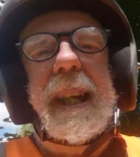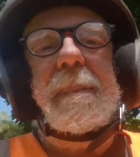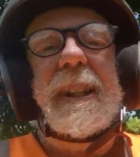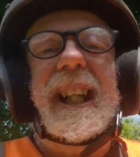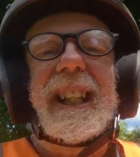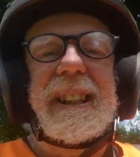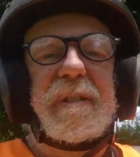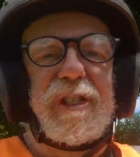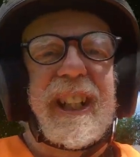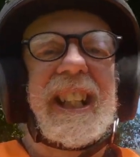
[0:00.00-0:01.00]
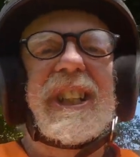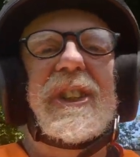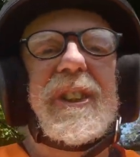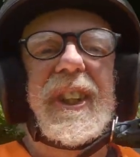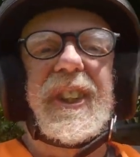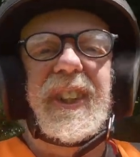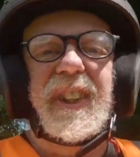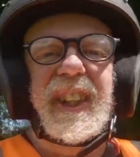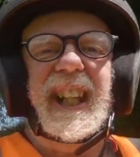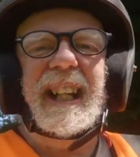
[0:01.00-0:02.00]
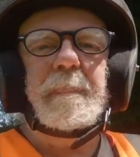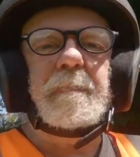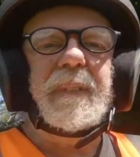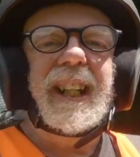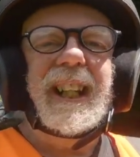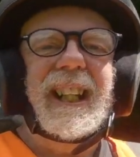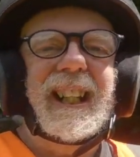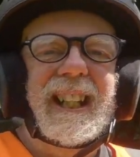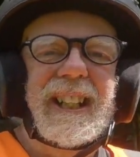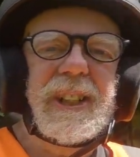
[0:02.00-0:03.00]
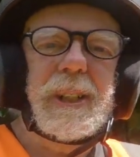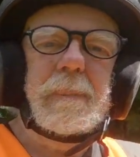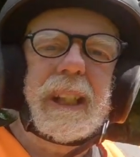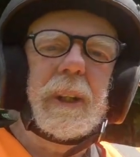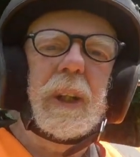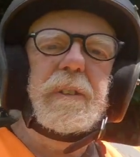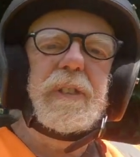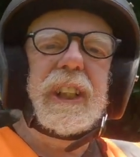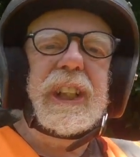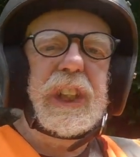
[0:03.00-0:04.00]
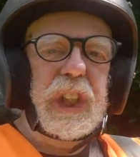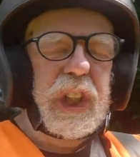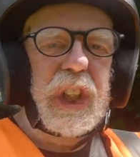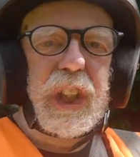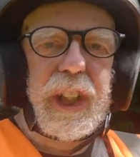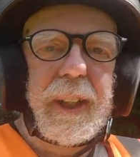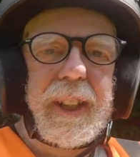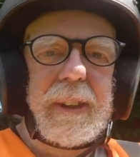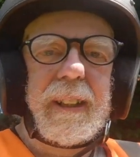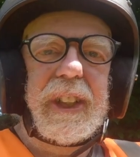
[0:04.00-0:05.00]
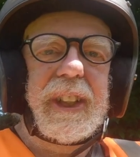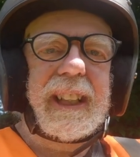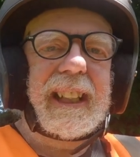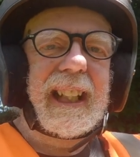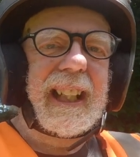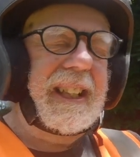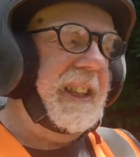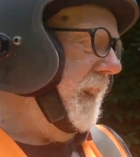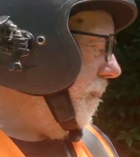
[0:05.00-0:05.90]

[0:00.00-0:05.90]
maybe it's France rather than them. It took me over a year to actually get